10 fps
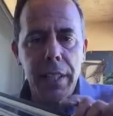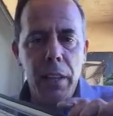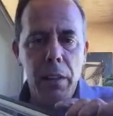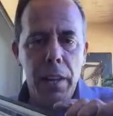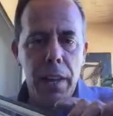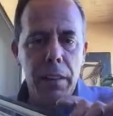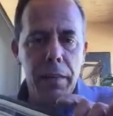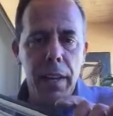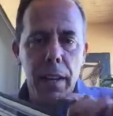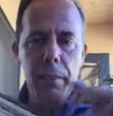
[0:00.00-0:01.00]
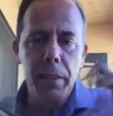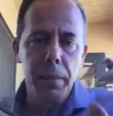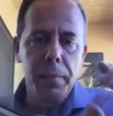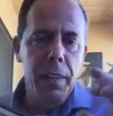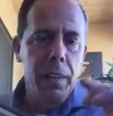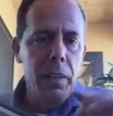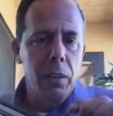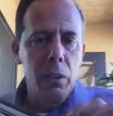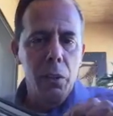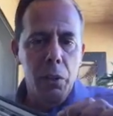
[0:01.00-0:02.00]
care of that if you happen to
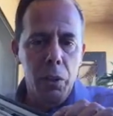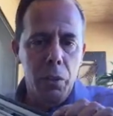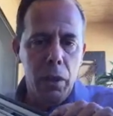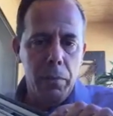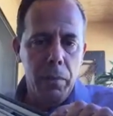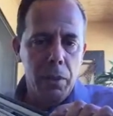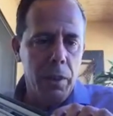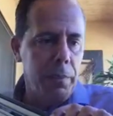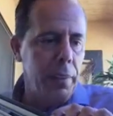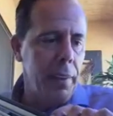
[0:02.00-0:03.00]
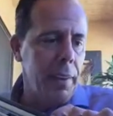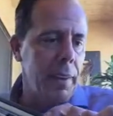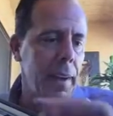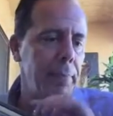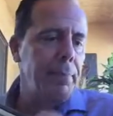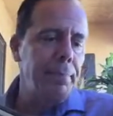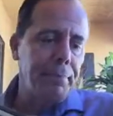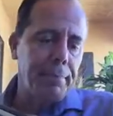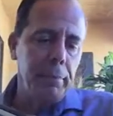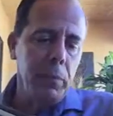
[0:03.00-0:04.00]
lose your grip or something like that.
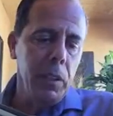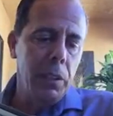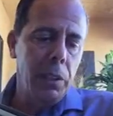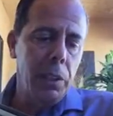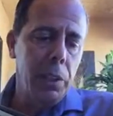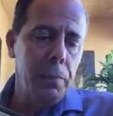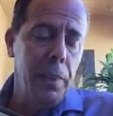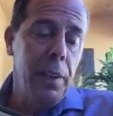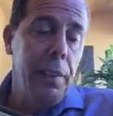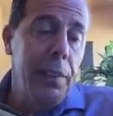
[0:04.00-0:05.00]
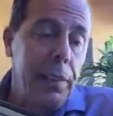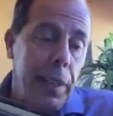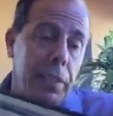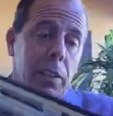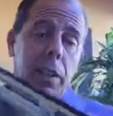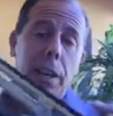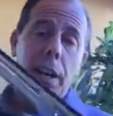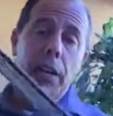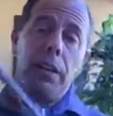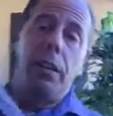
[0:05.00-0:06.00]
So that's all I
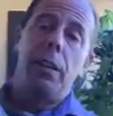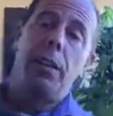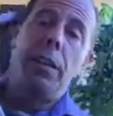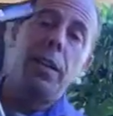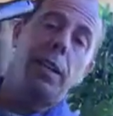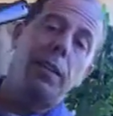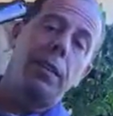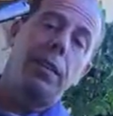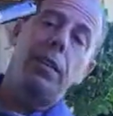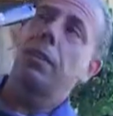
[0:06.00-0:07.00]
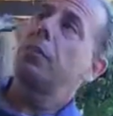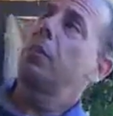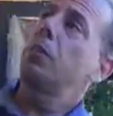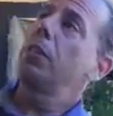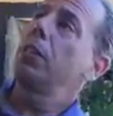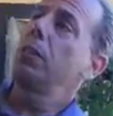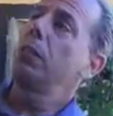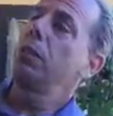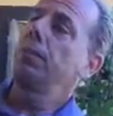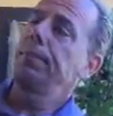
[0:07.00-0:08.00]
got, and these things are really
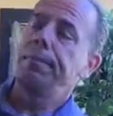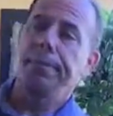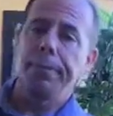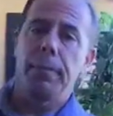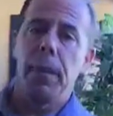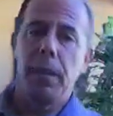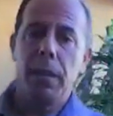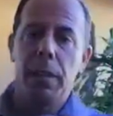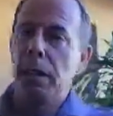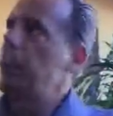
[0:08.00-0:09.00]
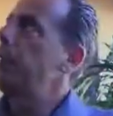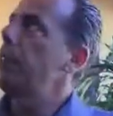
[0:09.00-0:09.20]
cool, and